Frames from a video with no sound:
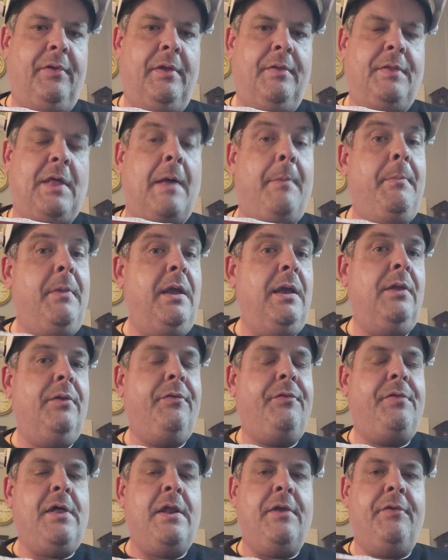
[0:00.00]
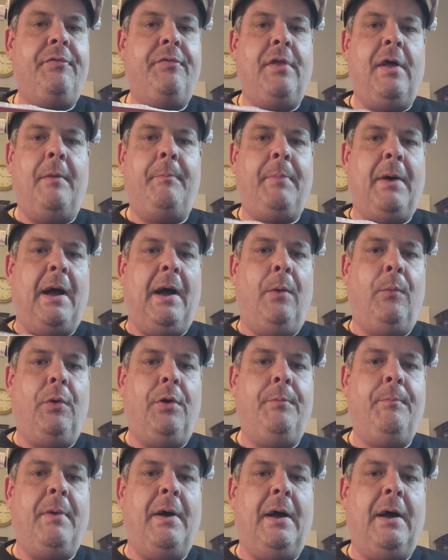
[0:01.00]
That means that it's not
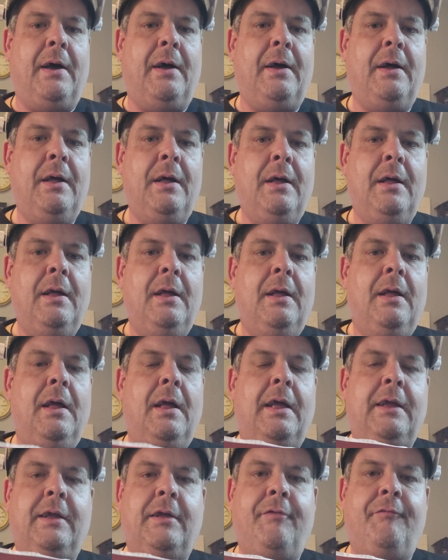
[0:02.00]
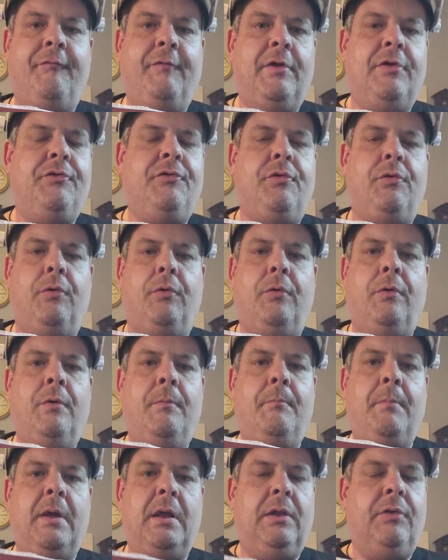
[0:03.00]
powered by a conventional
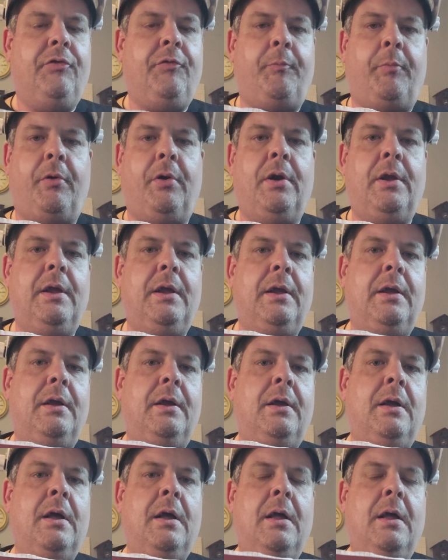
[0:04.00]
mainspring,